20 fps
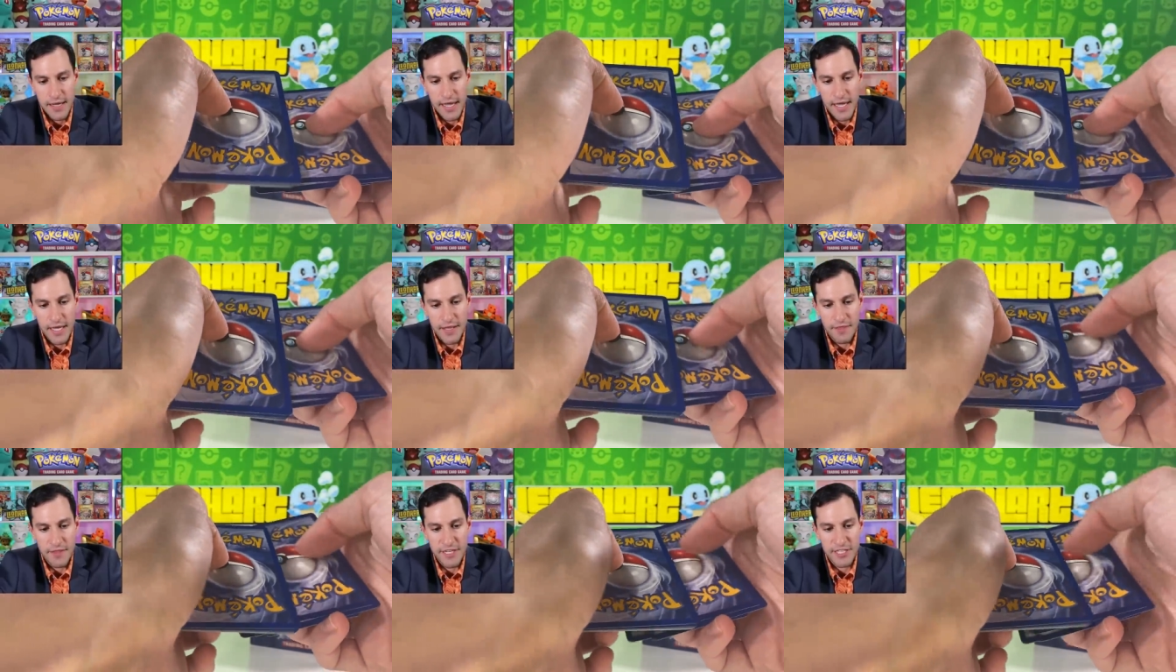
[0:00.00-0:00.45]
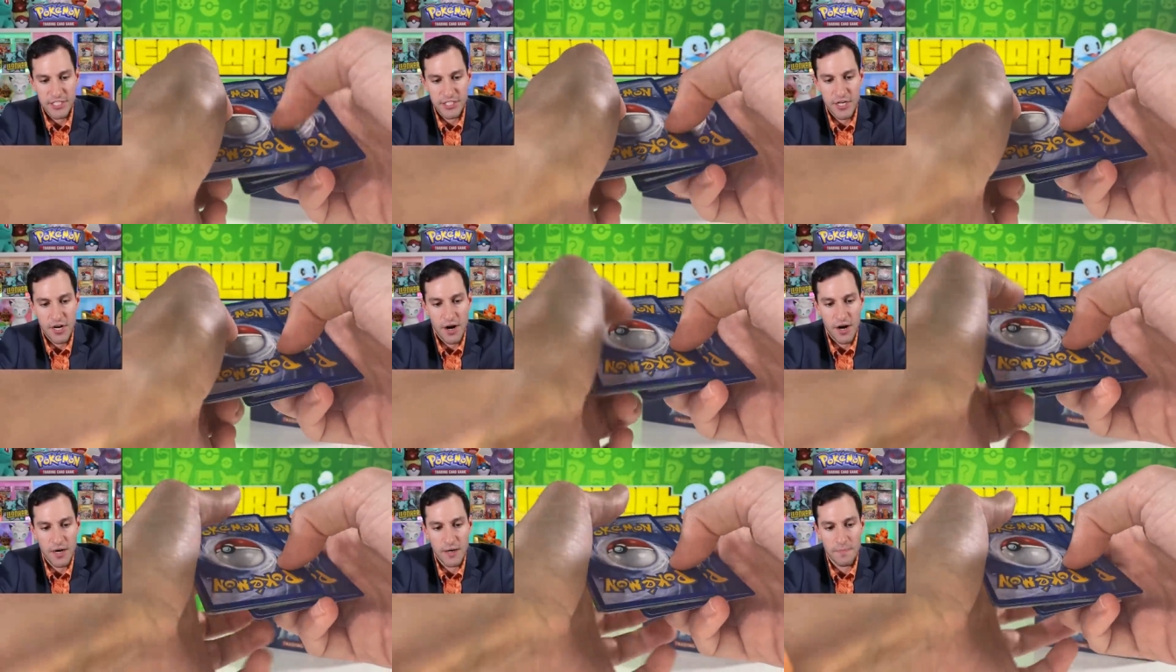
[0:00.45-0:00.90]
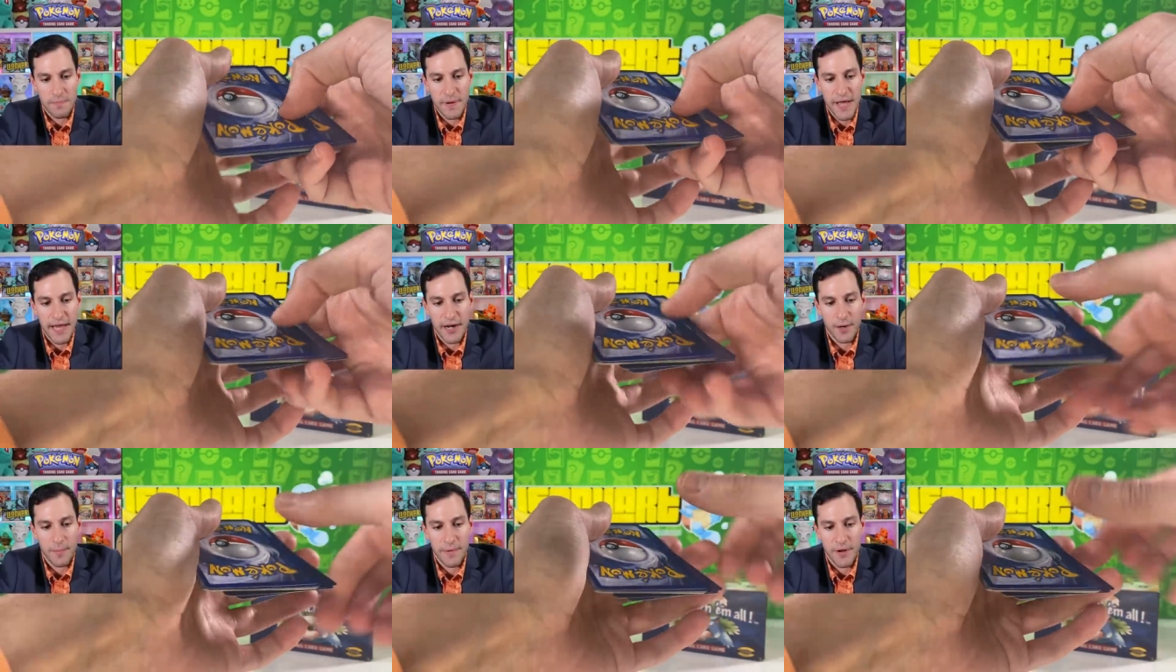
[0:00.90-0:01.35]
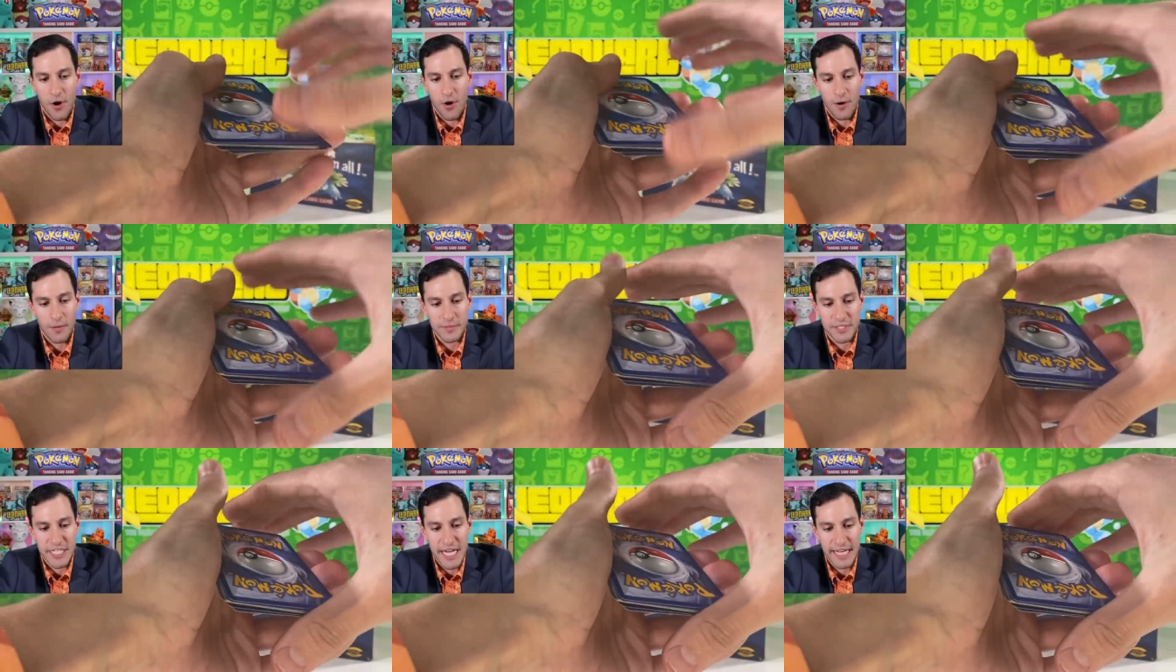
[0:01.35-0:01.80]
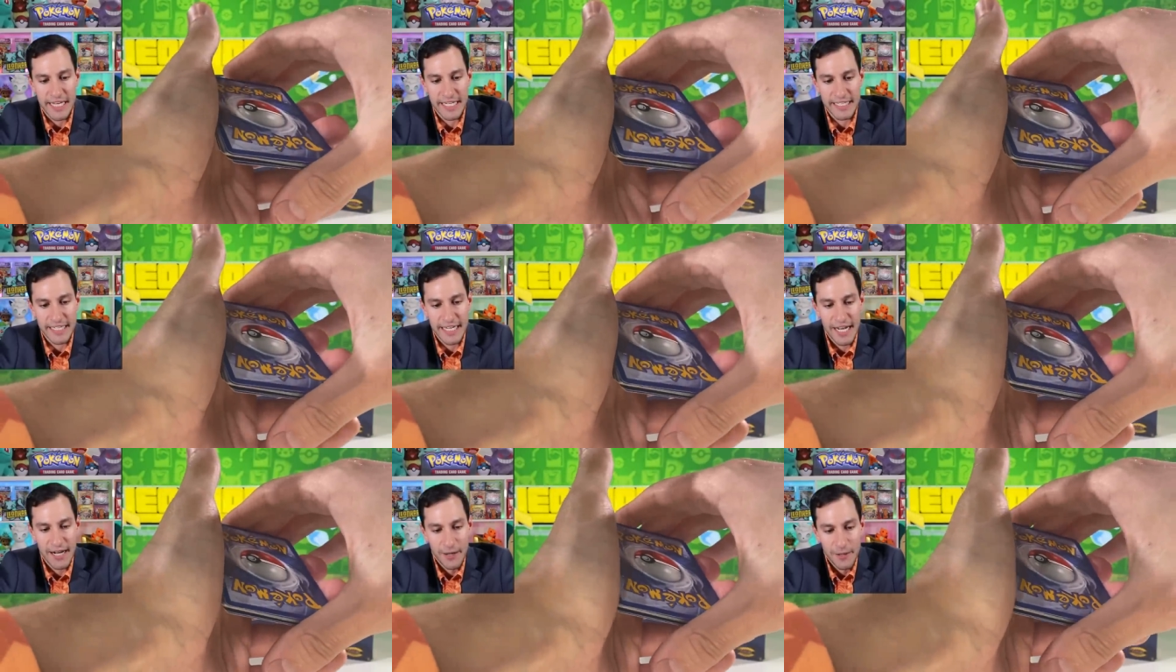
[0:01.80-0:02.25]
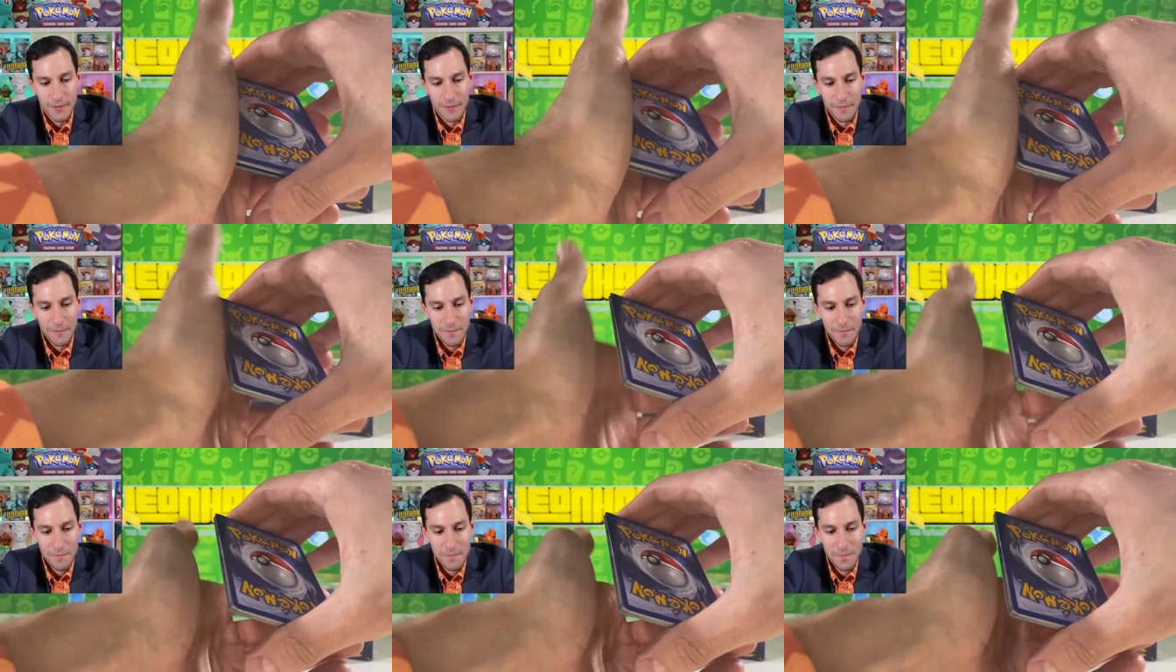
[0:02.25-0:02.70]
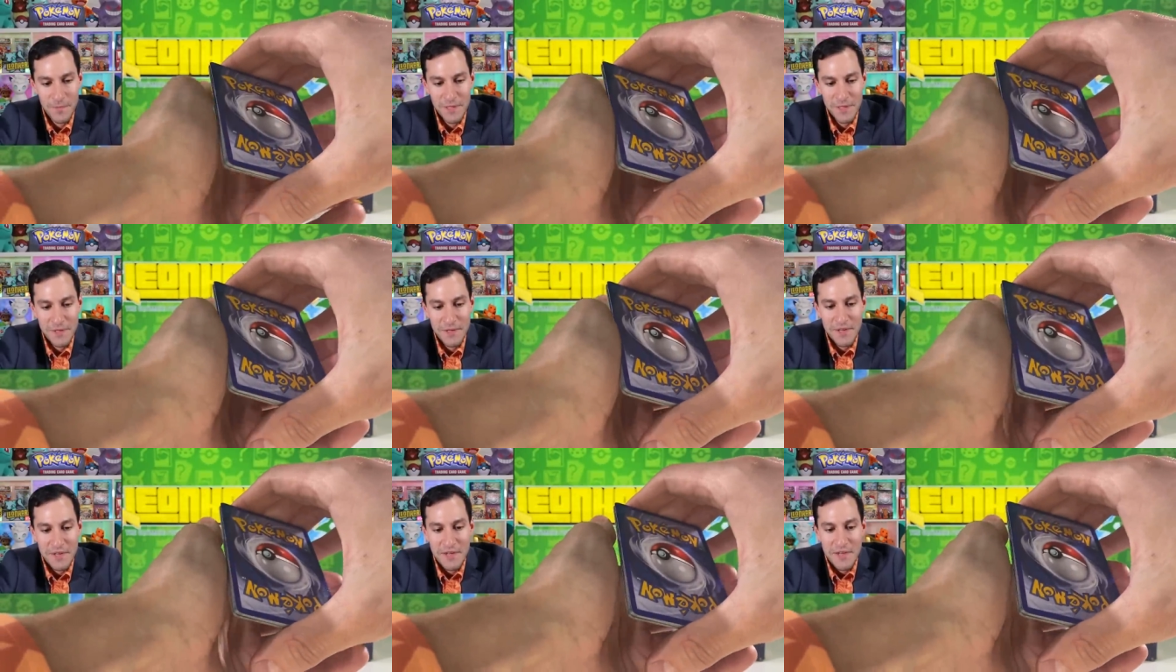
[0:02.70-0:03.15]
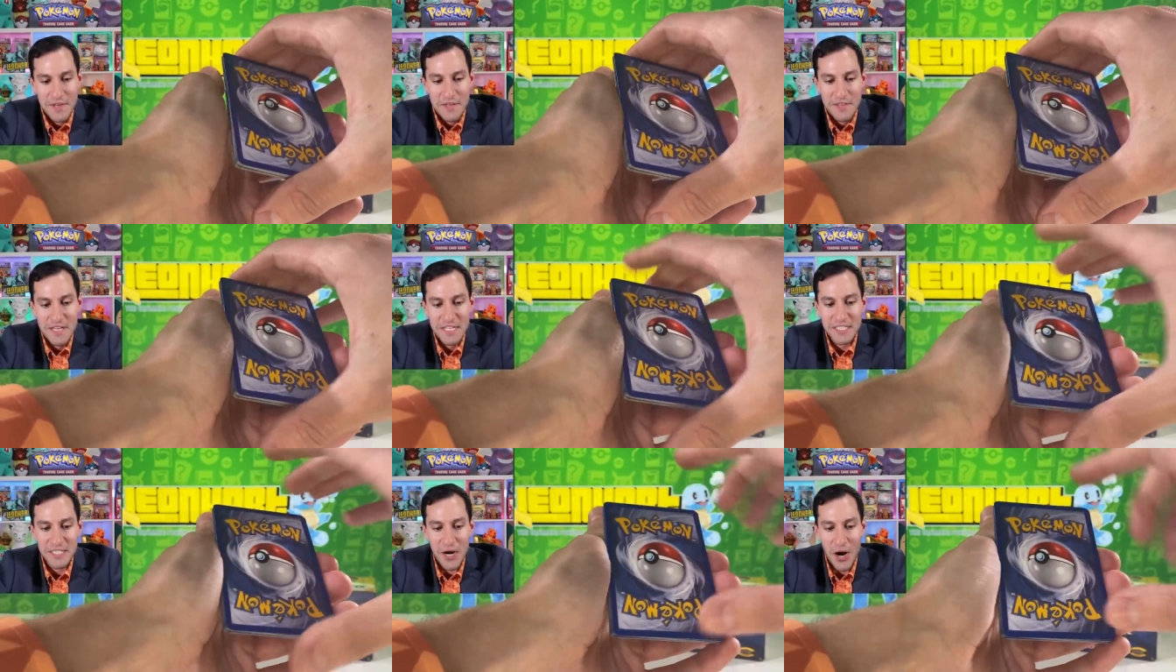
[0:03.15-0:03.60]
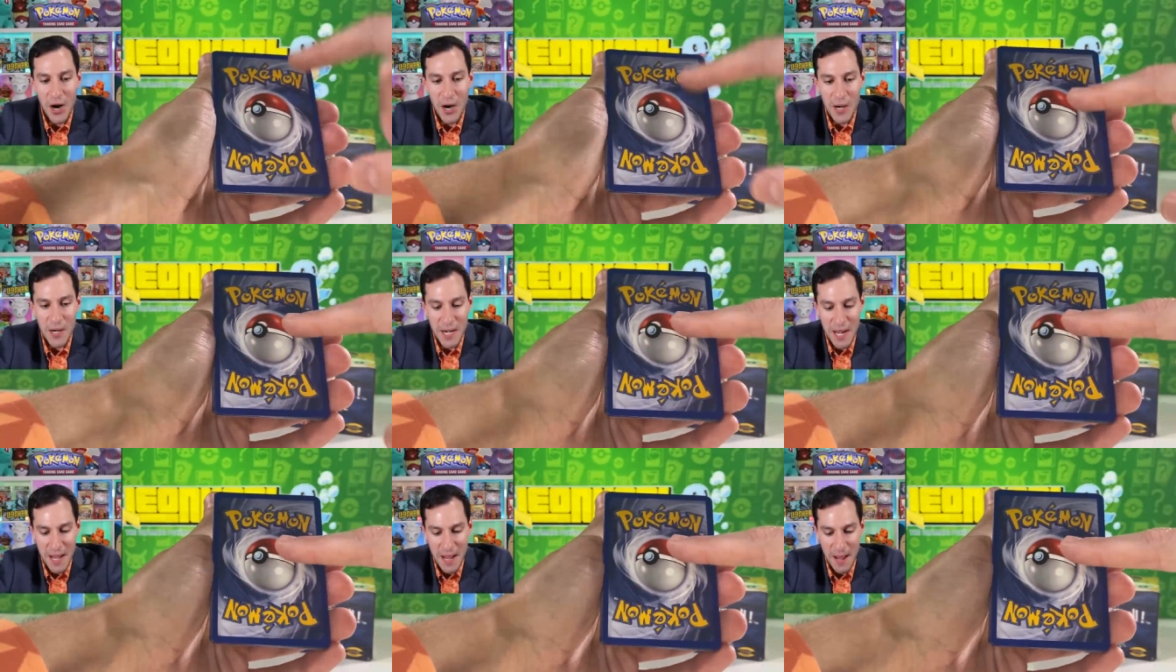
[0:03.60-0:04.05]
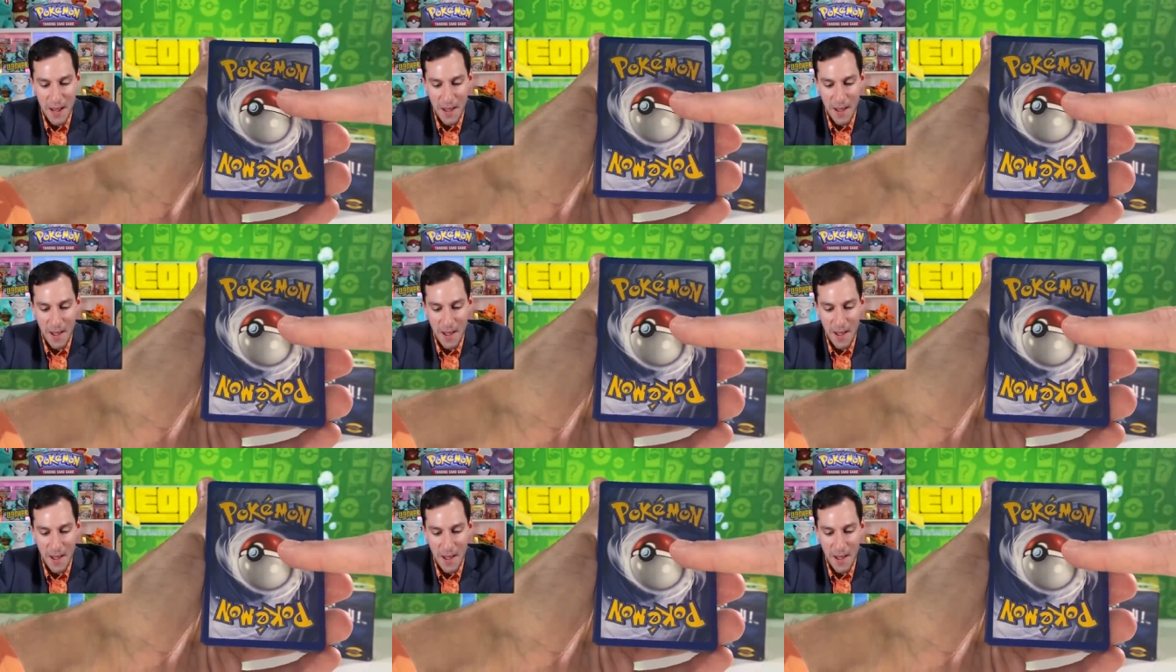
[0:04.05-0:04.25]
And this card better be... Oh, I'm shaking now. This card